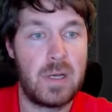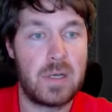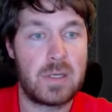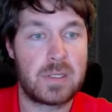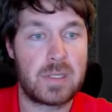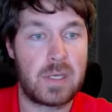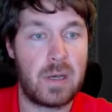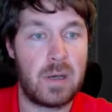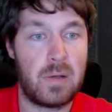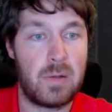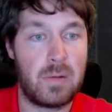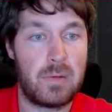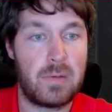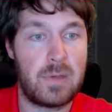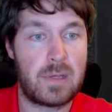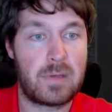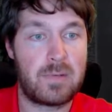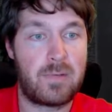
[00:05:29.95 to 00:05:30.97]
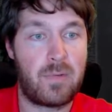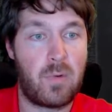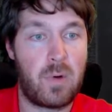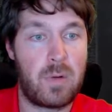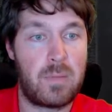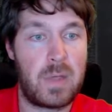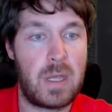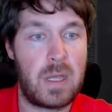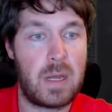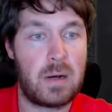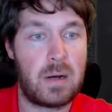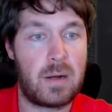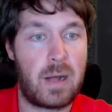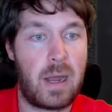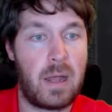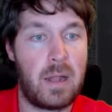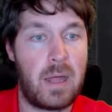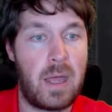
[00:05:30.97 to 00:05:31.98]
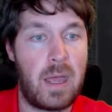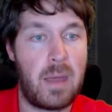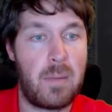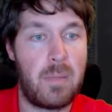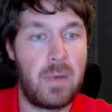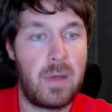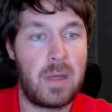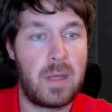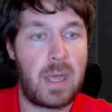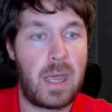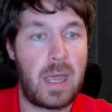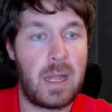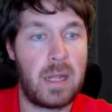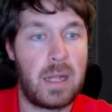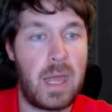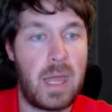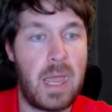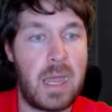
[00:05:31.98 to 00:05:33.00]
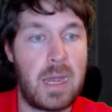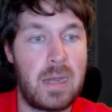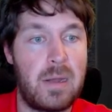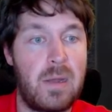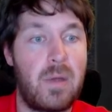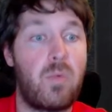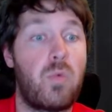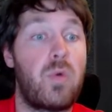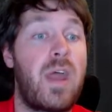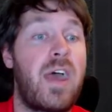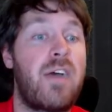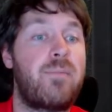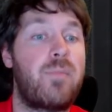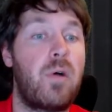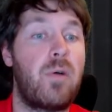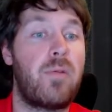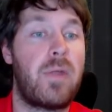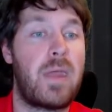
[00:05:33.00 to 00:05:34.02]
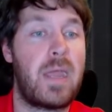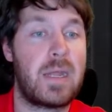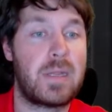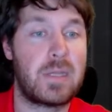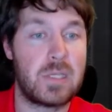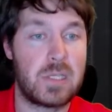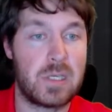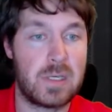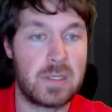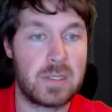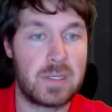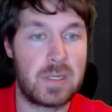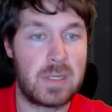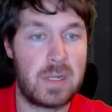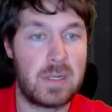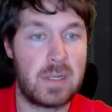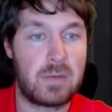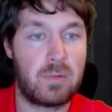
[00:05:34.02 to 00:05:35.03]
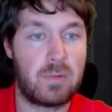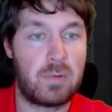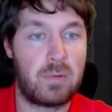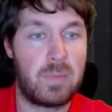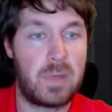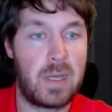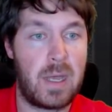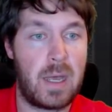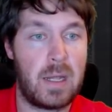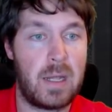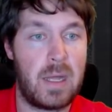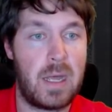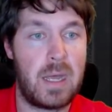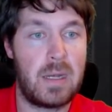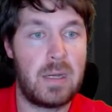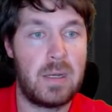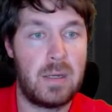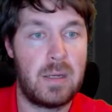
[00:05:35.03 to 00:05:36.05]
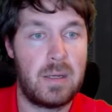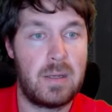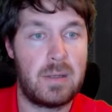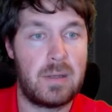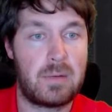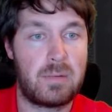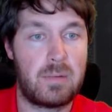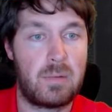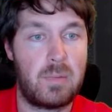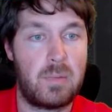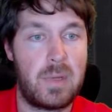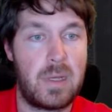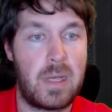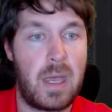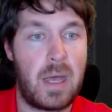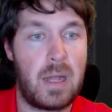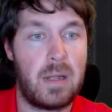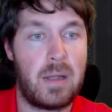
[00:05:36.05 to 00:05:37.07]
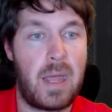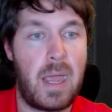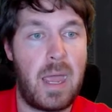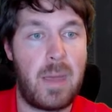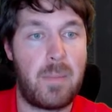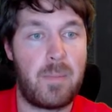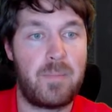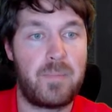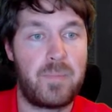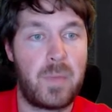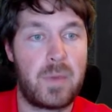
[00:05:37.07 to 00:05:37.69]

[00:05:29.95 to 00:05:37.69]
So this form here, LM, LN, would have both antigens. And then this one would be LN, this one would be LM.